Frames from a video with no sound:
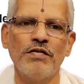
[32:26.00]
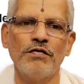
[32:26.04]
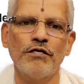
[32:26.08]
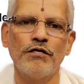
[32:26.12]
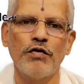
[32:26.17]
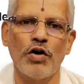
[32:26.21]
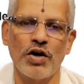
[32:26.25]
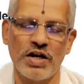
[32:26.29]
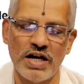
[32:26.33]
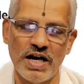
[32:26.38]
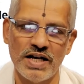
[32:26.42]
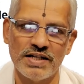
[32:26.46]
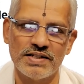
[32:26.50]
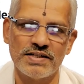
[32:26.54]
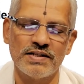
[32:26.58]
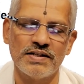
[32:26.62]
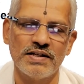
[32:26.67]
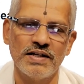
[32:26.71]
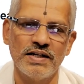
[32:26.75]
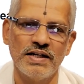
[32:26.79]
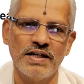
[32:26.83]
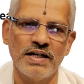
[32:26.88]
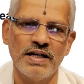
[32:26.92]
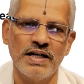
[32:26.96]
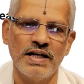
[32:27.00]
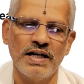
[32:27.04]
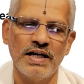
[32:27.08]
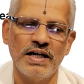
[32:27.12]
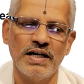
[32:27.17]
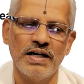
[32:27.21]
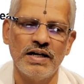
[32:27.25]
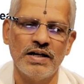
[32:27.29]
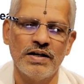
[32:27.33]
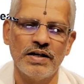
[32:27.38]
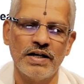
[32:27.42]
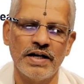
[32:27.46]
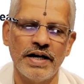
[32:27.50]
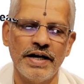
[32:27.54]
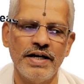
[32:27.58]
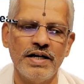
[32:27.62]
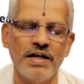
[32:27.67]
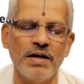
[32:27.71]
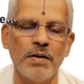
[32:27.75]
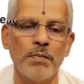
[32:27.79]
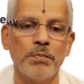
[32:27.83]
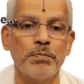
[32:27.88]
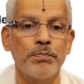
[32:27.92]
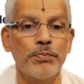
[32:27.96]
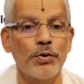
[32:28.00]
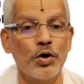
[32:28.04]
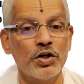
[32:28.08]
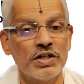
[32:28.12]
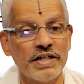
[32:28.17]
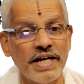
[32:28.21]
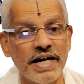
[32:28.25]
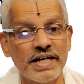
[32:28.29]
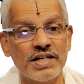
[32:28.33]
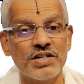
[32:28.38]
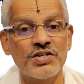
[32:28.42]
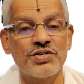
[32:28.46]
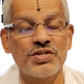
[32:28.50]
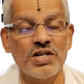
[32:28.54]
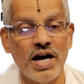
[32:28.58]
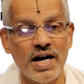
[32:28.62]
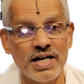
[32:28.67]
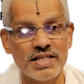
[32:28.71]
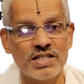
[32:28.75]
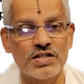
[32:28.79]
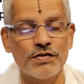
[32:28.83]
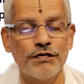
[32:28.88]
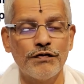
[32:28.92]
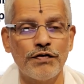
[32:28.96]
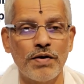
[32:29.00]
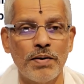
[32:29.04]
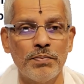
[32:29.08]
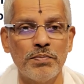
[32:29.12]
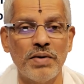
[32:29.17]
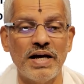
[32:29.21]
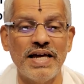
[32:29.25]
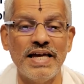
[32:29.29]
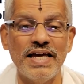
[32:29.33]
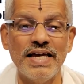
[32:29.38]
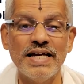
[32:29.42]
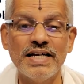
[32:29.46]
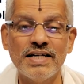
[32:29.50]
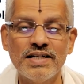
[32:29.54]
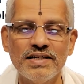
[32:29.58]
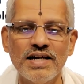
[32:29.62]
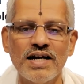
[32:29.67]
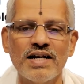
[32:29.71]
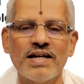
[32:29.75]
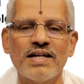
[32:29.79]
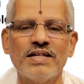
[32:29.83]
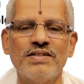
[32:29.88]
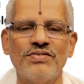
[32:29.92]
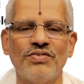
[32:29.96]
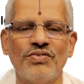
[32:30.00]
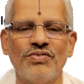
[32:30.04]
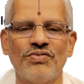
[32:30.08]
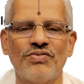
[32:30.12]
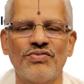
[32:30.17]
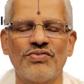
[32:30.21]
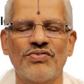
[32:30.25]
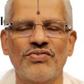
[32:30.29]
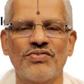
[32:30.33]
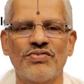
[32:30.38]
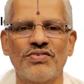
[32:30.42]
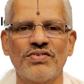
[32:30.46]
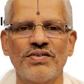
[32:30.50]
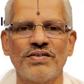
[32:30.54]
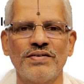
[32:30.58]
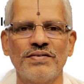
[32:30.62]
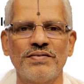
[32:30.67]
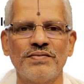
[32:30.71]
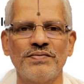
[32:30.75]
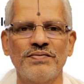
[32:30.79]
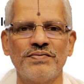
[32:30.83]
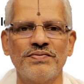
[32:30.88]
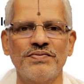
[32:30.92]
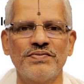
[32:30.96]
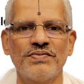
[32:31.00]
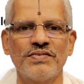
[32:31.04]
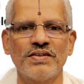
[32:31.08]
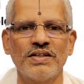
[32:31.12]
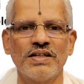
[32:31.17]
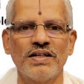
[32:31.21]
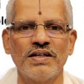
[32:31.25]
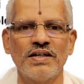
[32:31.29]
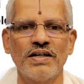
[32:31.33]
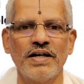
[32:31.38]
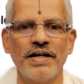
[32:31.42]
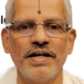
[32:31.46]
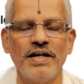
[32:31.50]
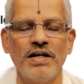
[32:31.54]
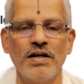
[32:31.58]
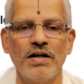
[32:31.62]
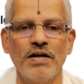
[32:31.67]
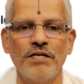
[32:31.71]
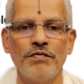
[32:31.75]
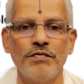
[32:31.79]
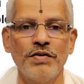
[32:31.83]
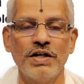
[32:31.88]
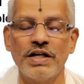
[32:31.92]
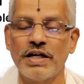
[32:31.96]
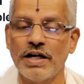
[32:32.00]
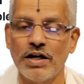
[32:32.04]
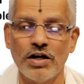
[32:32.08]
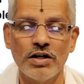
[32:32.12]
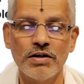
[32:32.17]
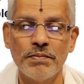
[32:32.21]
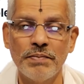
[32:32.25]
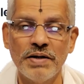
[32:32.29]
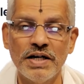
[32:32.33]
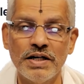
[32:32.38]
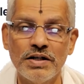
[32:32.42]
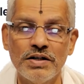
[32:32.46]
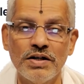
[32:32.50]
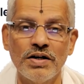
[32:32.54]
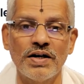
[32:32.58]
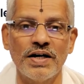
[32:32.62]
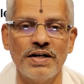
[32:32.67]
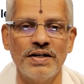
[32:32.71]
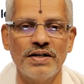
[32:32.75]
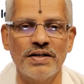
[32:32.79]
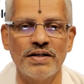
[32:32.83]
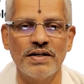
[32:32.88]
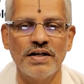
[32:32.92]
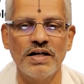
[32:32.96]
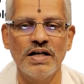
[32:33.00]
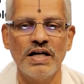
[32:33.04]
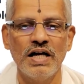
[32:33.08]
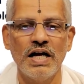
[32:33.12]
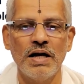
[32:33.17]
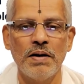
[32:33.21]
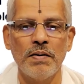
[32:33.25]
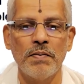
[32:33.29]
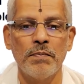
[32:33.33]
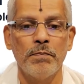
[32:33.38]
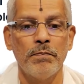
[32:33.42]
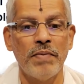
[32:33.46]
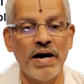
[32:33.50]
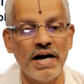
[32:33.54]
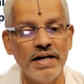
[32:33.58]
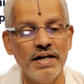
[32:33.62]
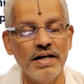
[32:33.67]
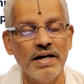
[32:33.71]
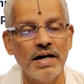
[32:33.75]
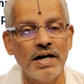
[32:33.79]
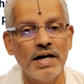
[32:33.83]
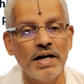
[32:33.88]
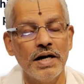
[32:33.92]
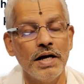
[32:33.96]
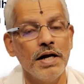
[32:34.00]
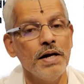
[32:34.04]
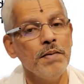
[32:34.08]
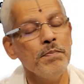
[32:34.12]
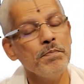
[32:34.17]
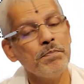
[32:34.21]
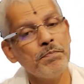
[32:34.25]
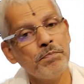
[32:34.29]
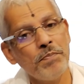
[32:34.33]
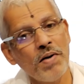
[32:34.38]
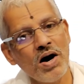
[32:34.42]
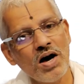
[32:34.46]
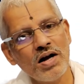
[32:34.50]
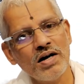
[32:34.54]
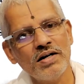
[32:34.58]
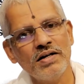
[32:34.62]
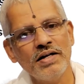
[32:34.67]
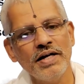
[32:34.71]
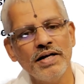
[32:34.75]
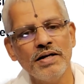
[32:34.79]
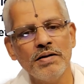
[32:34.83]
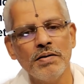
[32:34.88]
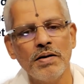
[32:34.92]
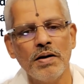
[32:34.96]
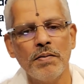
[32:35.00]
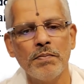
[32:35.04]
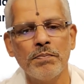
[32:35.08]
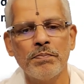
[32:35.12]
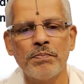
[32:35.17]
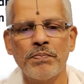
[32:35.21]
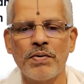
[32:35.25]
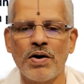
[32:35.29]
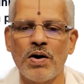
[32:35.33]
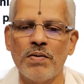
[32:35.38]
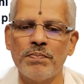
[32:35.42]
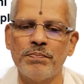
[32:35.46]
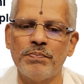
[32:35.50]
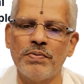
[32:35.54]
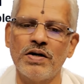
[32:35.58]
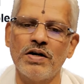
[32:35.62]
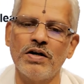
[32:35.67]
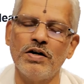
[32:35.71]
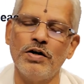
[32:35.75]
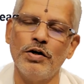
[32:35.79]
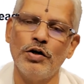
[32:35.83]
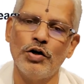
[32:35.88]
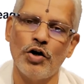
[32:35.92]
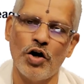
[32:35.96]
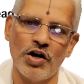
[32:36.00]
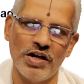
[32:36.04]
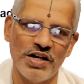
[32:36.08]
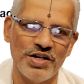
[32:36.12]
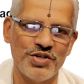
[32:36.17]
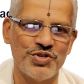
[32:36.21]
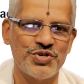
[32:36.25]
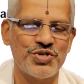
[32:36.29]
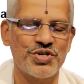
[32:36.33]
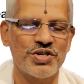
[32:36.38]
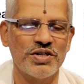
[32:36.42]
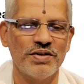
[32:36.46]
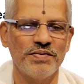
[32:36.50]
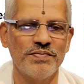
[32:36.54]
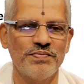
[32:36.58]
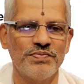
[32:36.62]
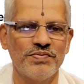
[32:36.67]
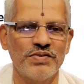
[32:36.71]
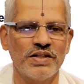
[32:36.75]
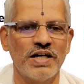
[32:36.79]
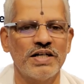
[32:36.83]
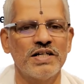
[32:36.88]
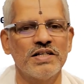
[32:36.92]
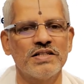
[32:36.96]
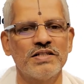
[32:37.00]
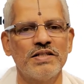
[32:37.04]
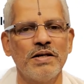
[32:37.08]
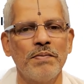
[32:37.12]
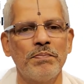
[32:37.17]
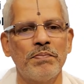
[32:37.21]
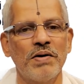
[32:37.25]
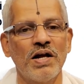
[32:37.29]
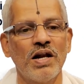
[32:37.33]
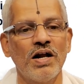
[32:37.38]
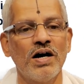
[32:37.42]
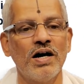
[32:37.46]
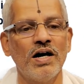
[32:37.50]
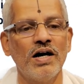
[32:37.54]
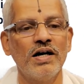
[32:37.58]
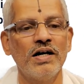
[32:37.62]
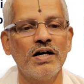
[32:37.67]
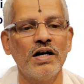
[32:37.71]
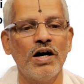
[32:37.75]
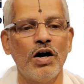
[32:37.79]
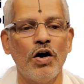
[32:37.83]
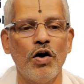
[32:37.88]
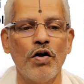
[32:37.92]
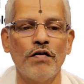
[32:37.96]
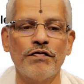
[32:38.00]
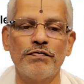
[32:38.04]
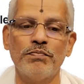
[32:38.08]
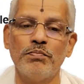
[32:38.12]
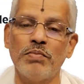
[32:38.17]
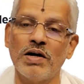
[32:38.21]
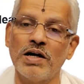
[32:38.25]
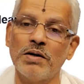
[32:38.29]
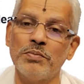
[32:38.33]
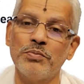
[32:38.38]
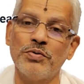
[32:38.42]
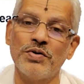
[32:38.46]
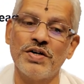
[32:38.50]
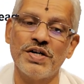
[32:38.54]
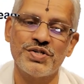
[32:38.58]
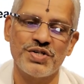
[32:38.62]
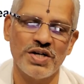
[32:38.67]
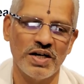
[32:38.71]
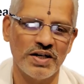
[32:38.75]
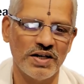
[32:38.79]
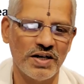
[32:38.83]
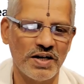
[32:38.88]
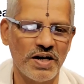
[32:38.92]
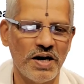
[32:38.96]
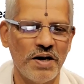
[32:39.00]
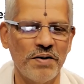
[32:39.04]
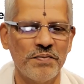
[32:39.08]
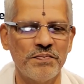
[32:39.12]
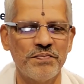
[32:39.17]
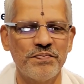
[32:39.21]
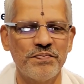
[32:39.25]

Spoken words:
for us, right, protects us from ignorance, right? We cannot be ignorant by imparting proper knowledge. That is the phala of Balamuri Shanka,